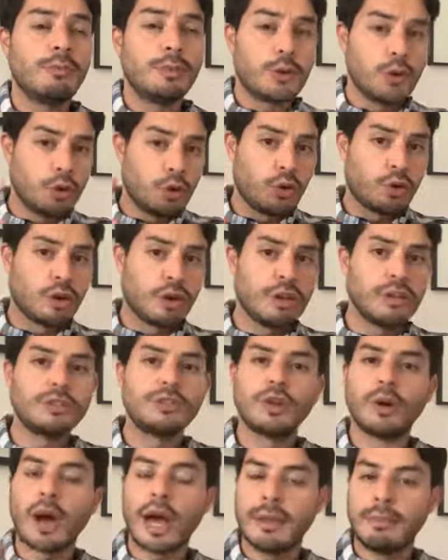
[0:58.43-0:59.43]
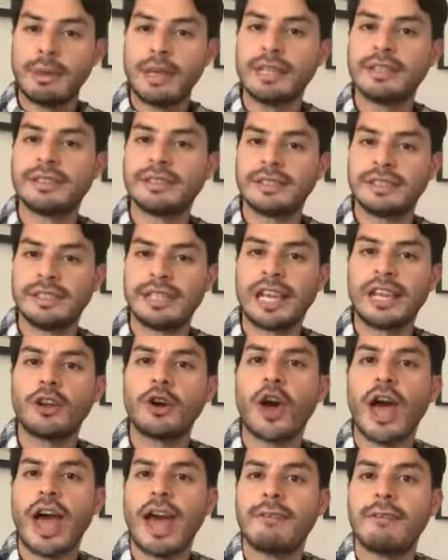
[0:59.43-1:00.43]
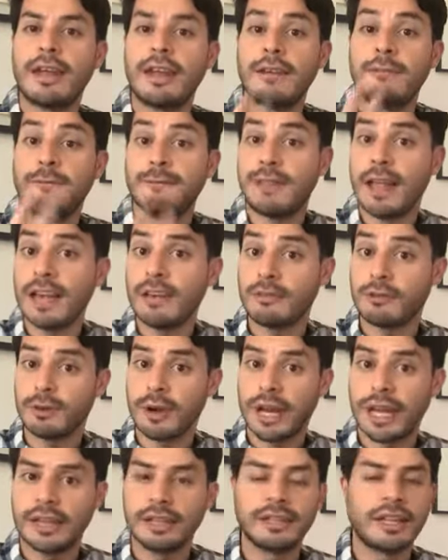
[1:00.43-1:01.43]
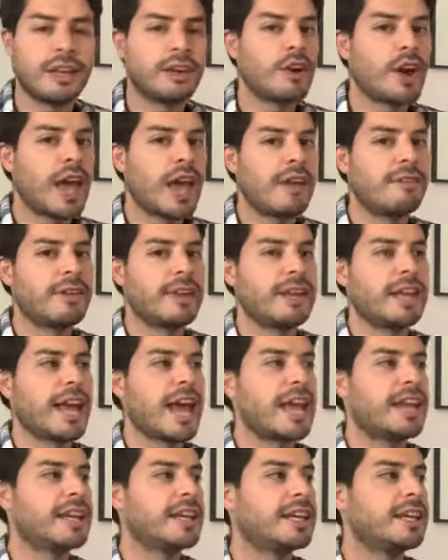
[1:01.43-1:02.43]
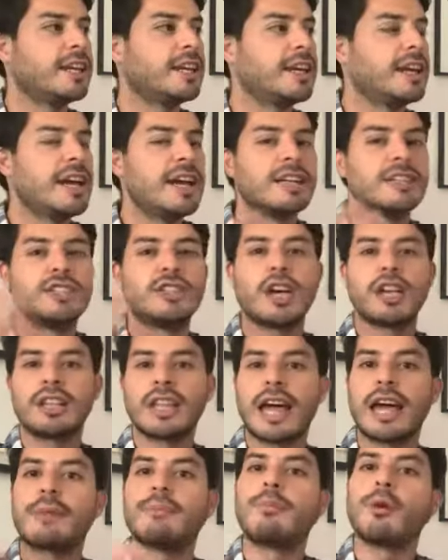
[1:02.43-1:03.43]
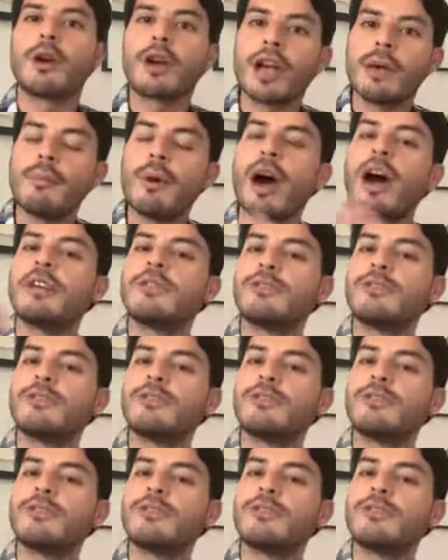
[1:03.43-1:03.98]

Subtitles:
pure, so it means they don't have any flavoring, they don't have any added, it's not like bergamot